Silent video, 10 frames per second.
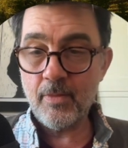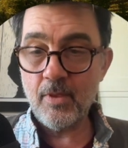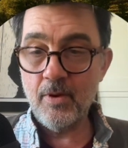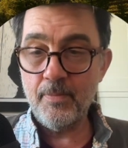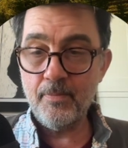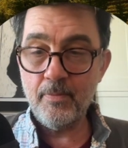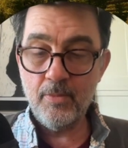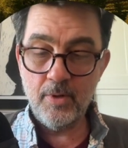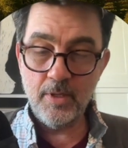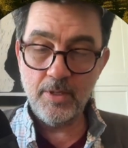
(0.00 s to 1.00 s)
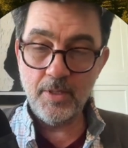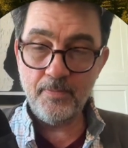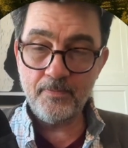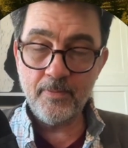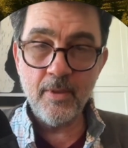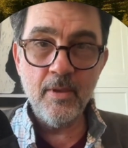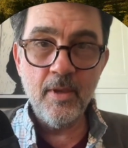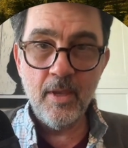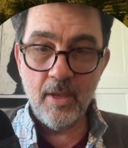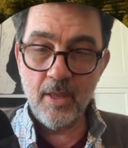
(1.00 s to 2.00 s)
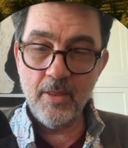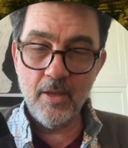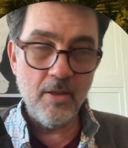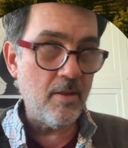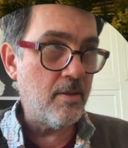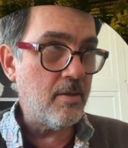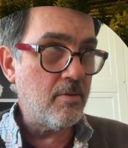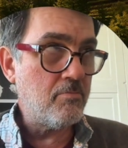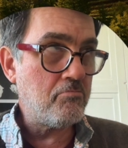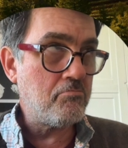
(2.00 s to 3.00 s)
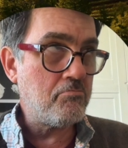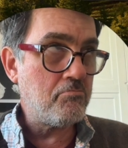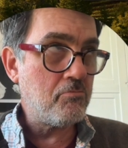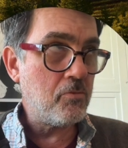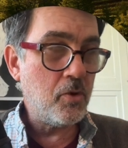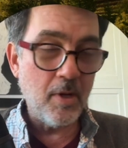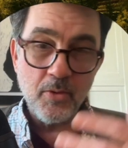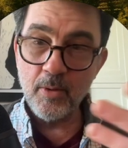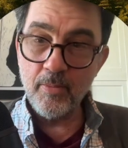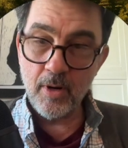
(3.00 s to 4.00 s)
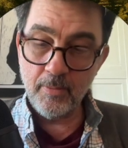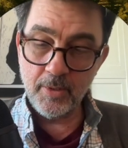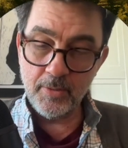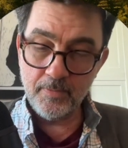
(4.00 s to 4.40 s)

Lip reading: All right, pretty easy. And then you enter a prompt.